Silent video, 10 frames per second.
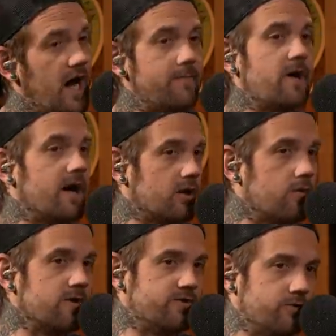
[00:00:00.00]
I'm not
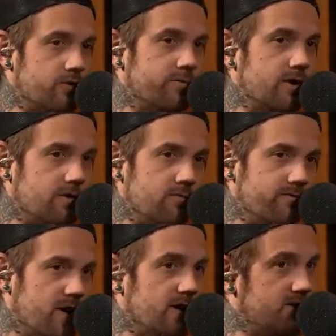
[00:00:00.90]
going to completely
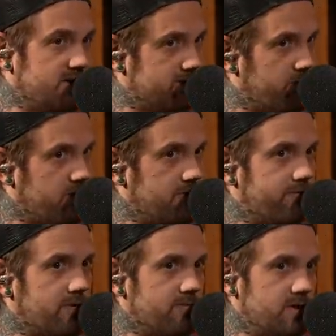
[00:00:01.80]
move on at this point
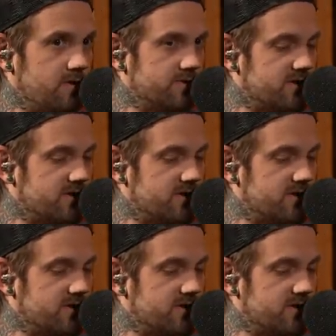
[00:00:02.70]
from the news.